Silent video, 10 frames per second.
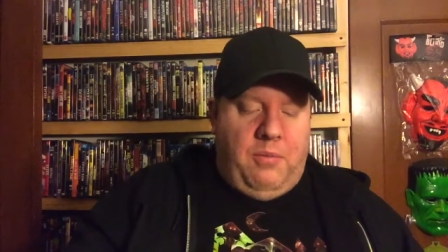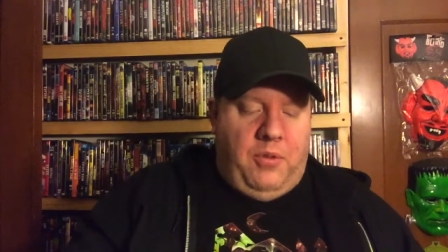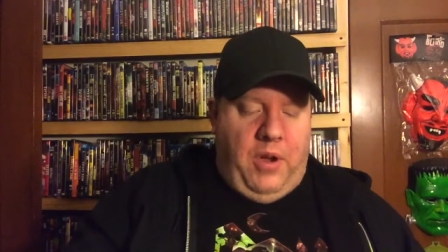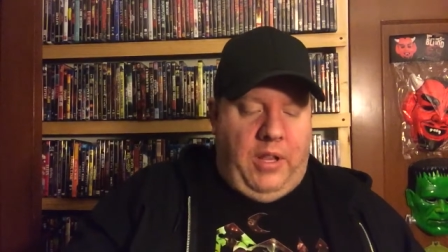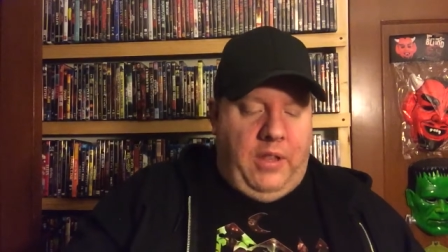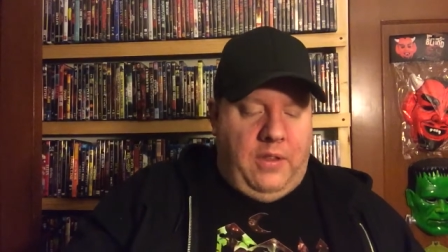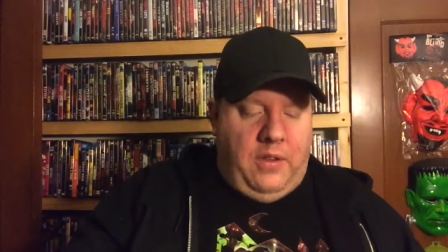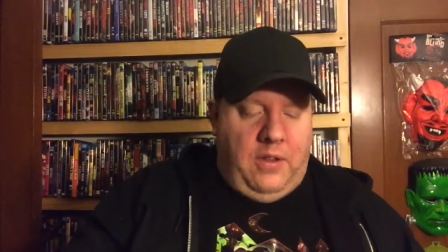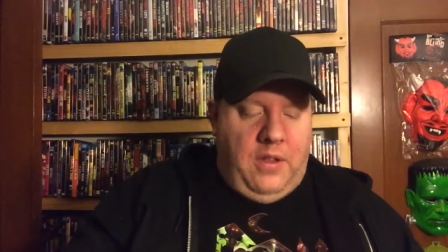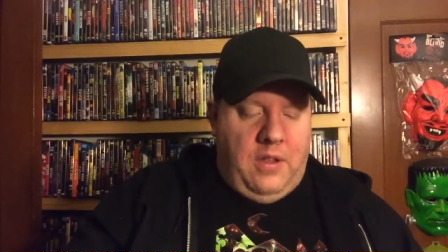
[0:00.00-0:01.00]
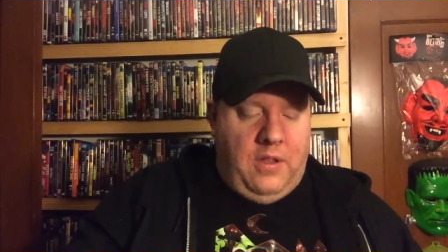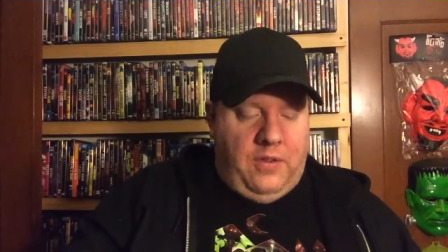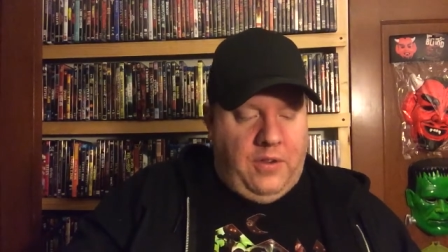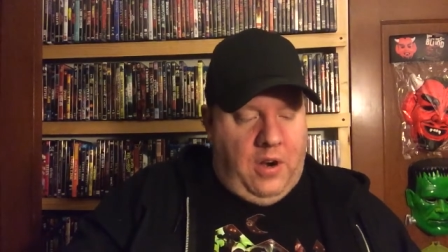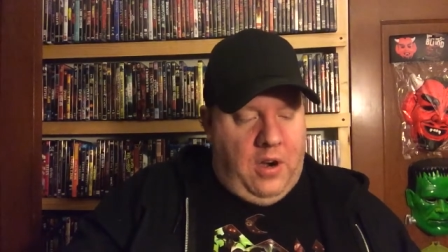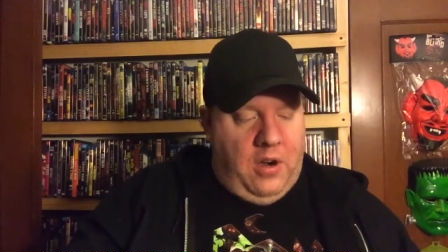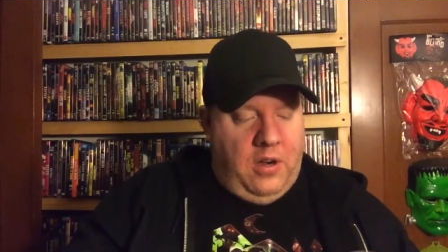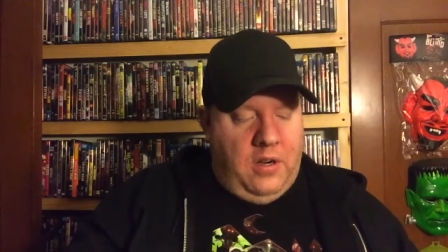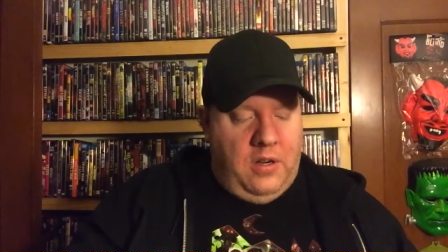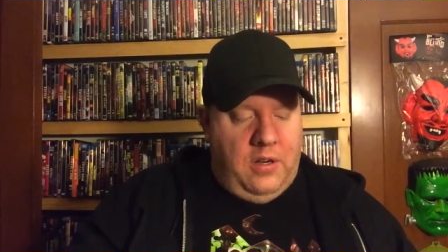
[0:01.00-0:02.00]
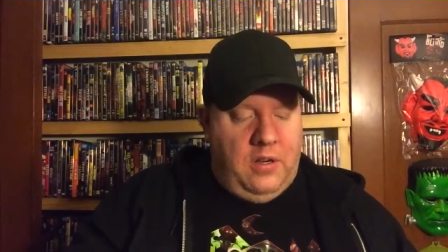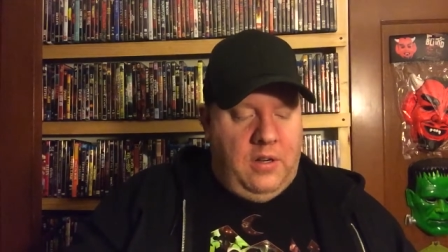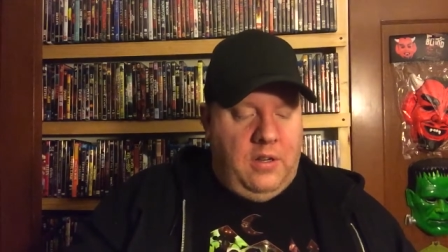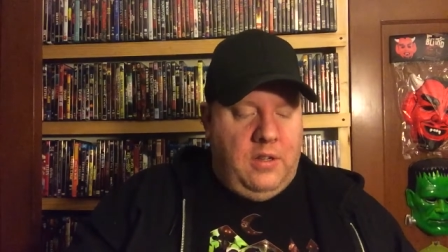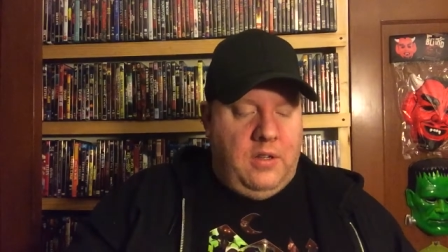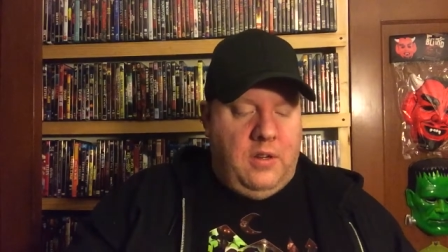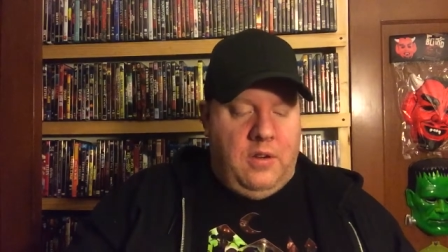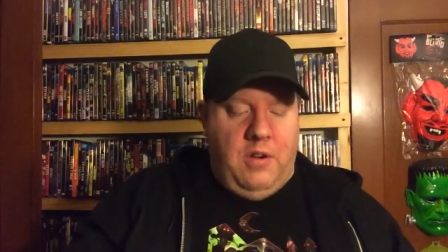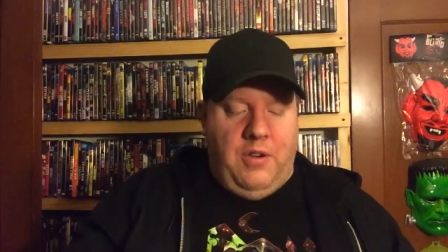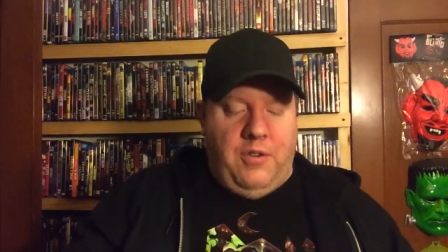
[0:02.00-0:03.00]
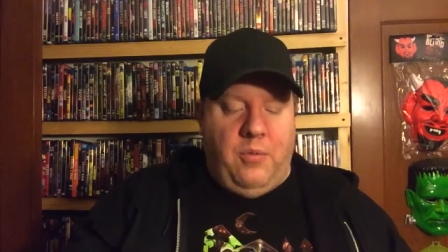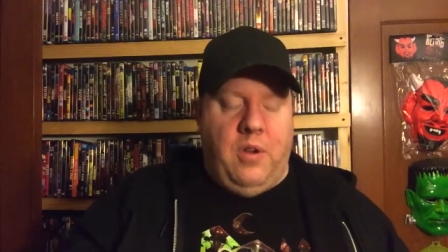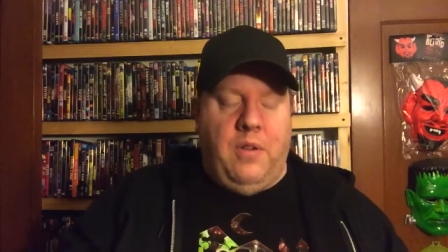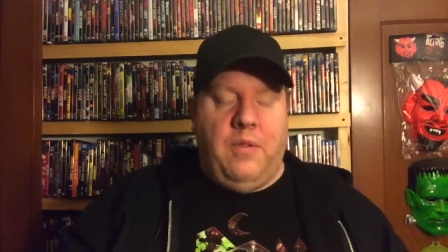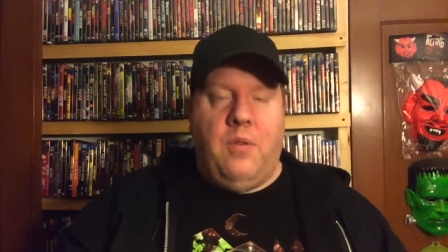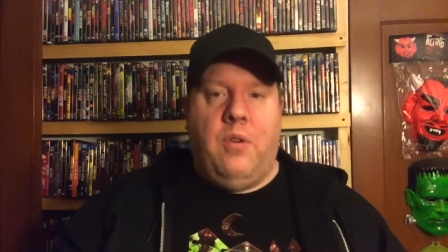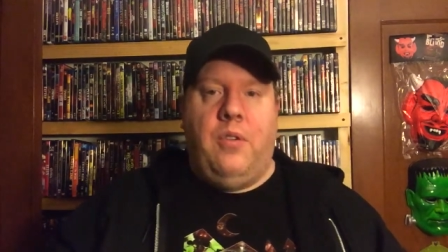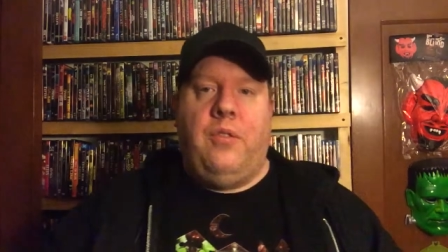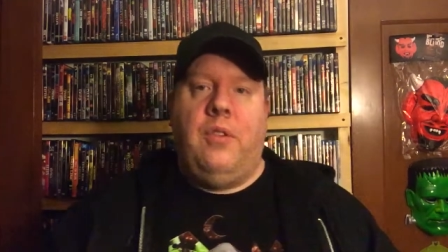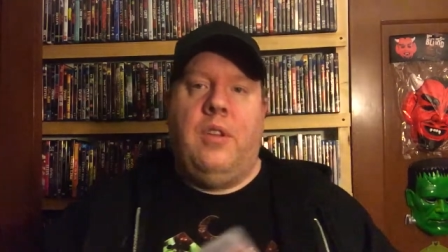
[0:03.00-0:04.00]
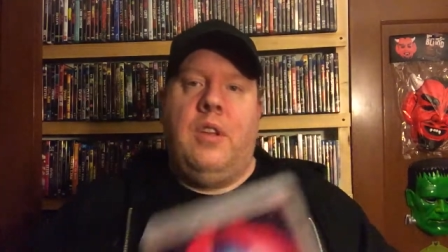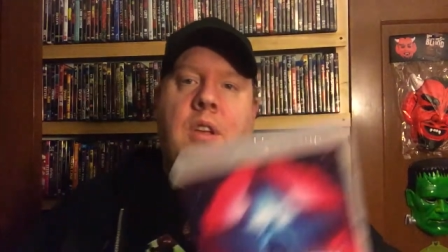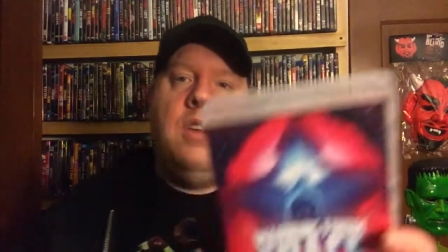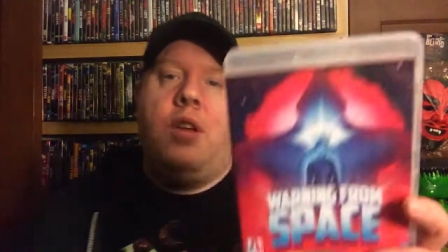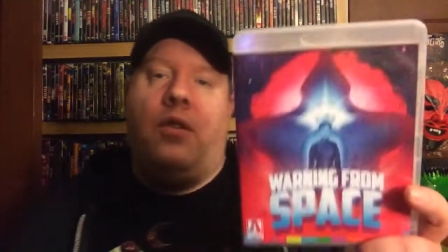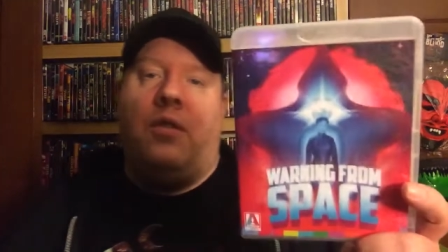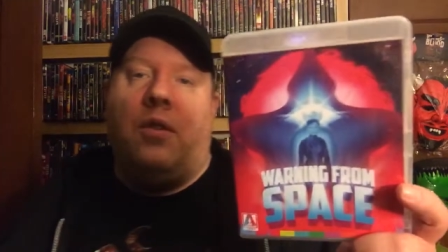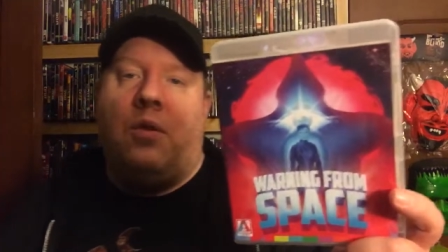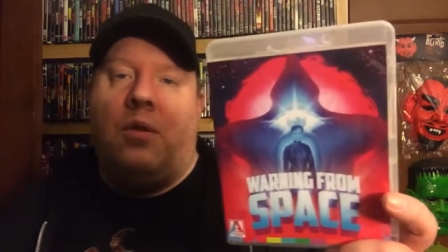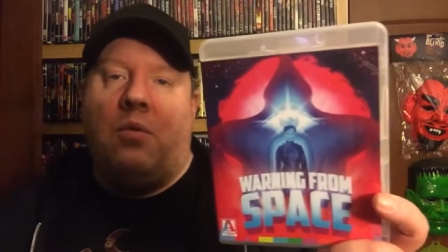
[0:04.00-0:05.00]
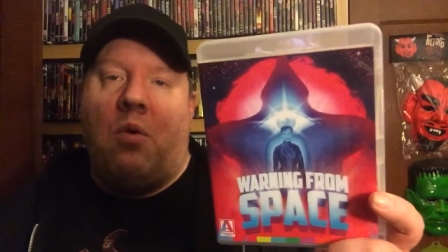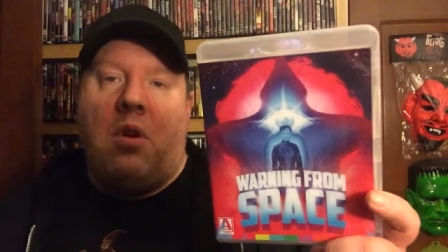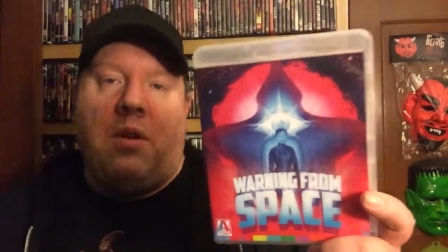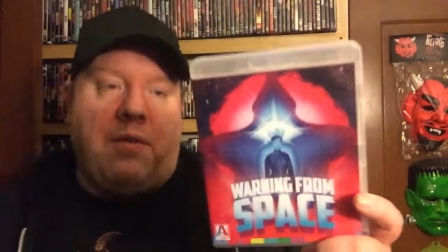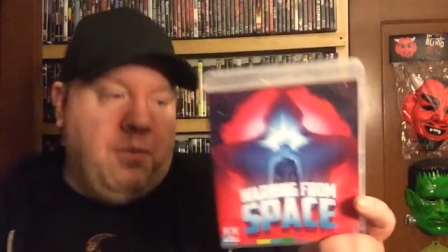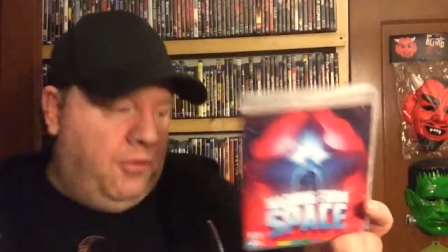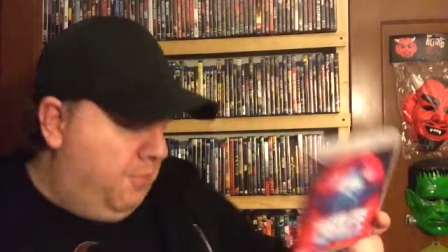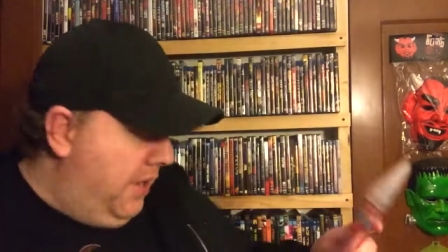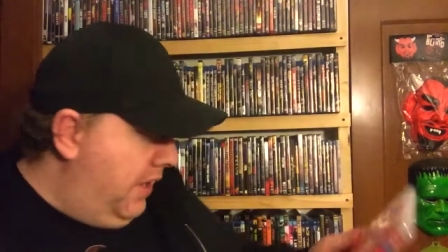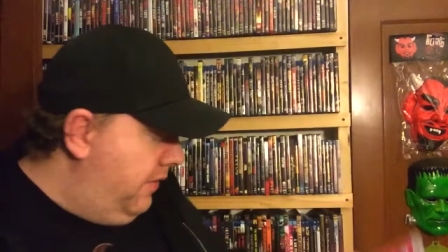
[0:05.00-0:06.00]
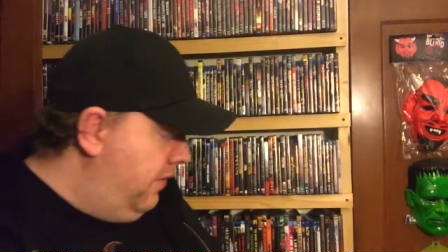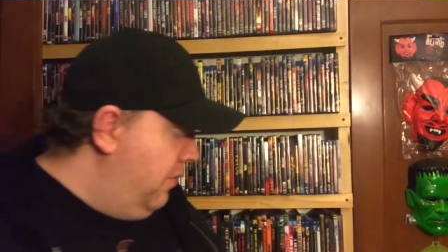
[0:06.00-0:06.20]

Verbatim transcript: so I like the, the star creature one, of course. So, Warning from Space,